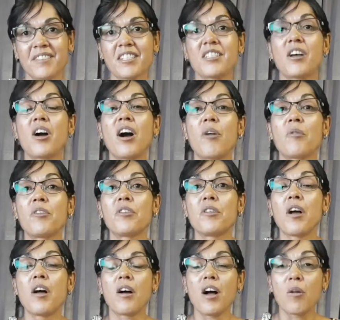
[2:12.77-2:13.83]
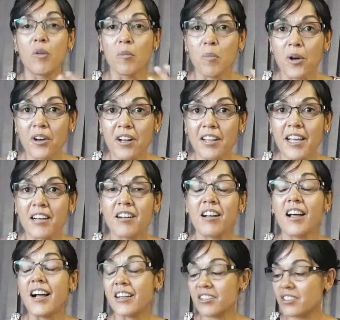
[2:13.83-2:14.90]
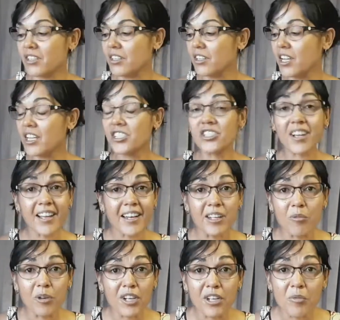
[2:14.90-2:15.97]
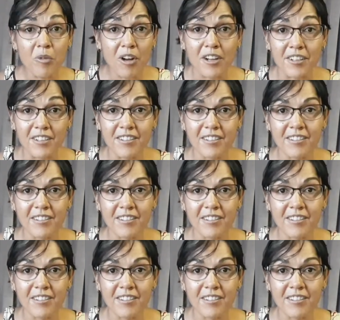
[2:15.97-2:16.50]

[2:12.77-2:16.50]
So I will model that and I'll ask her, Shani, what do you want?